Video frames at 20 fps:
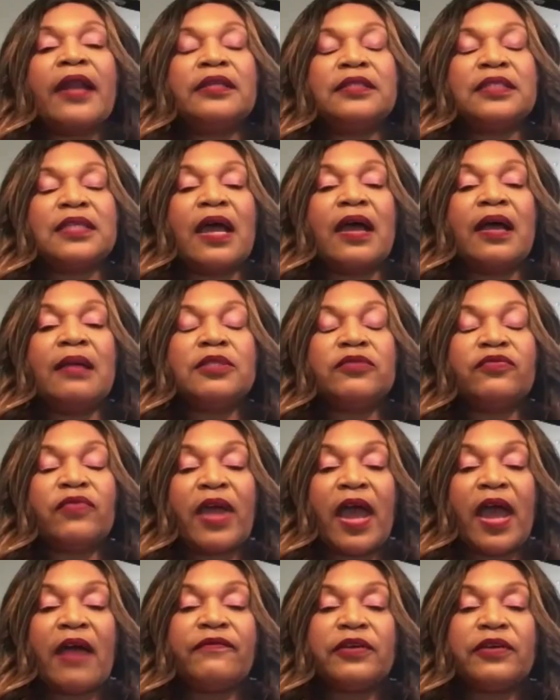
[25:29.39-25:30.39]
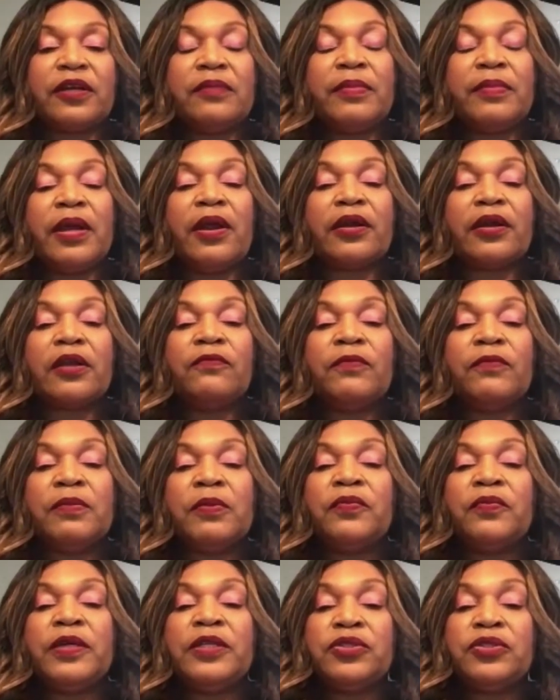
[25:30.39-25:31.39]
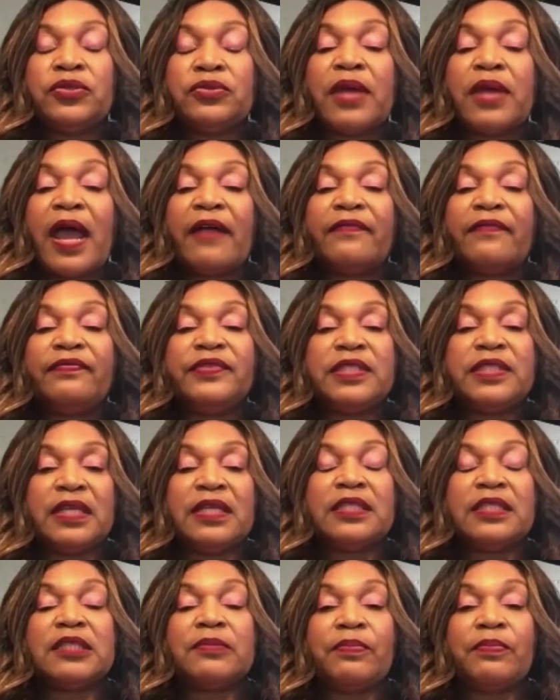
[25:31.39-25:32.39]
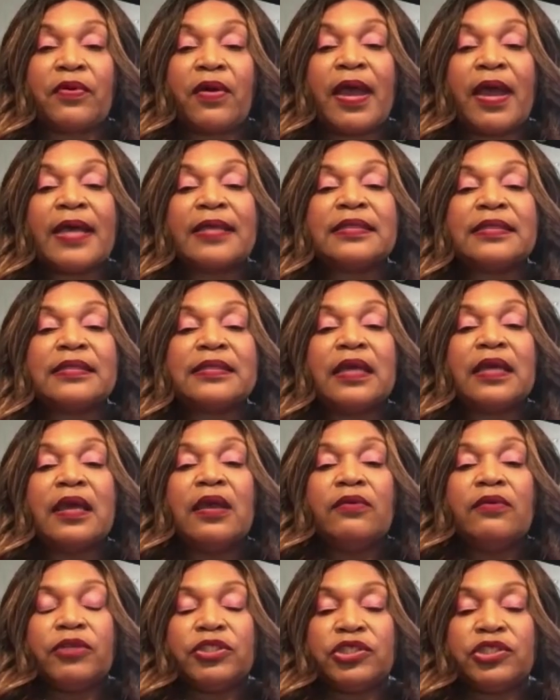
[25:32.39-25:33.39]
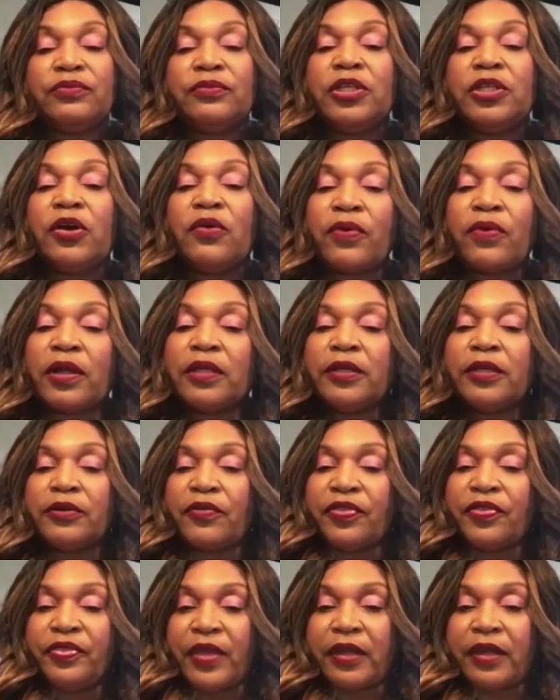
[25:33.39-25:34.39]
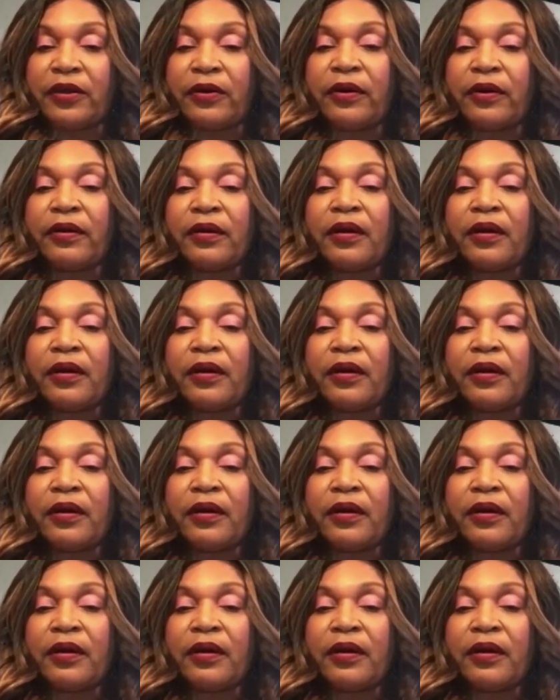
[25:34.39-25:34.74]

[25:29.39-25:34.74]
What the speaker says: of times for African-American women, we do have dense breasts, which are, we're a little thicker.